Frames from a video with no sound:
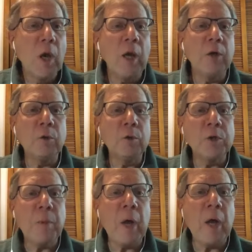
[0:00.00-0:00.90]
and to
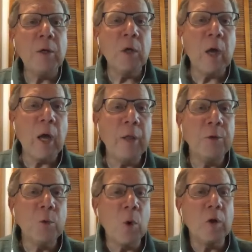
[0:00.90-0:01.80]
respond to God
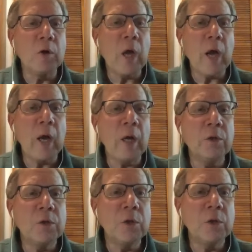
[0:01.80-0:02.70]
through our tithes,